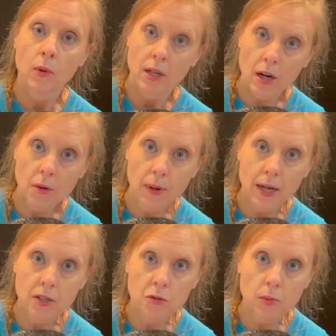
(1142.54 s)
on our
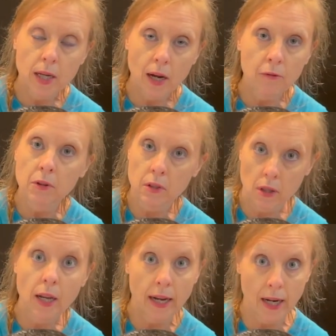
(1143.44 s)
bodies, we have a little
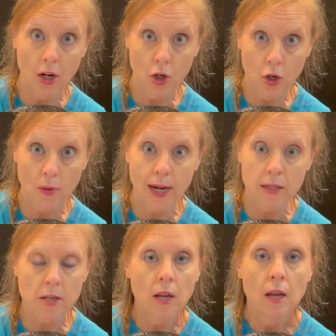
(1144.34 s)
hair,
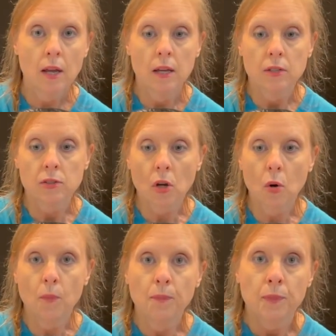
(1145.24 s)
correct?
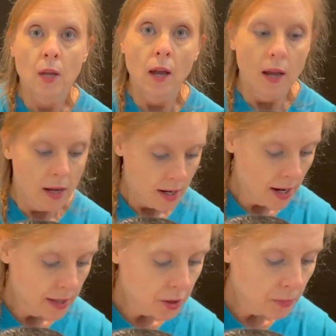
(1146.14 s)
So
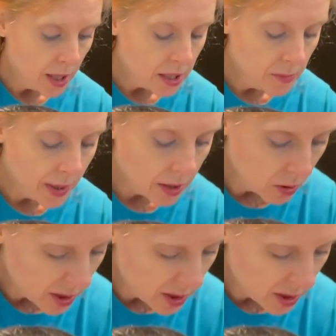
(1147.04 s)
on your body, you might look